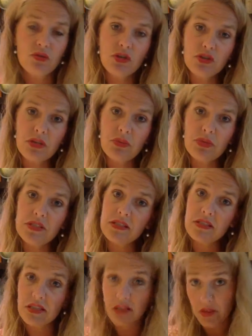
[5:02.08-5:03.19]
Jersey,
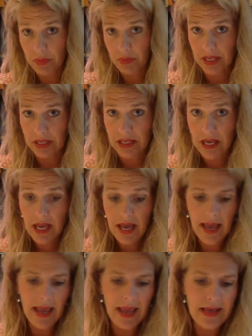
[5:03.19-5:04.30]
presented another plan,
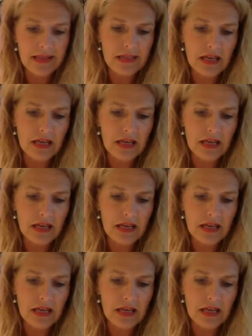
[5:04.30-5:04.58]
and